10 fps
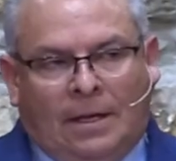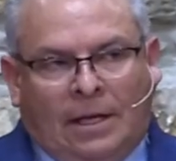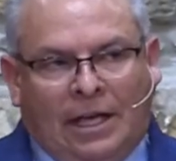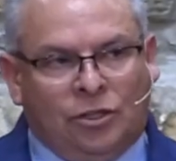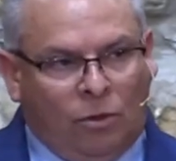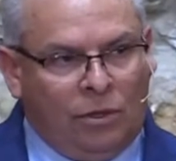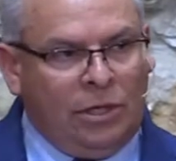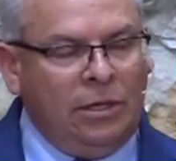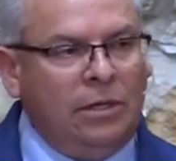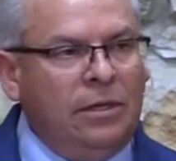exhort
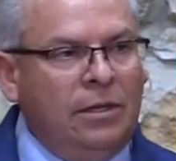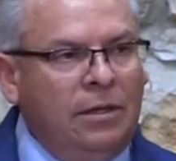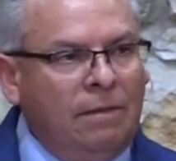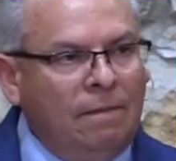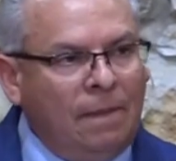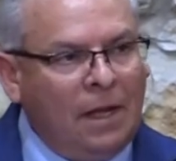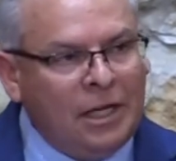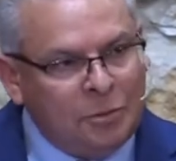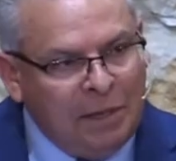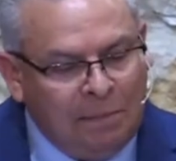
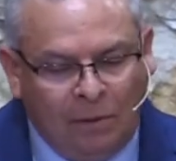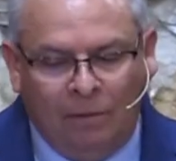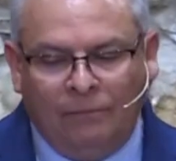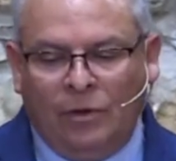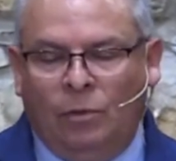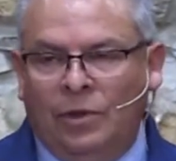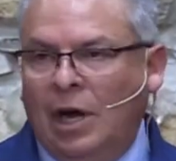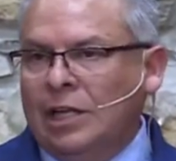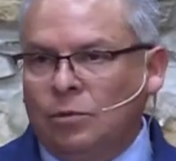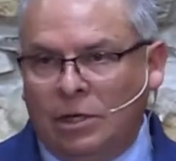God's people with
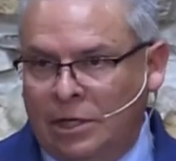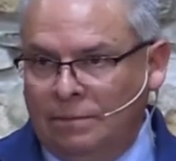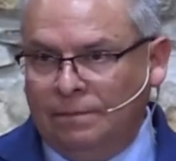God's word.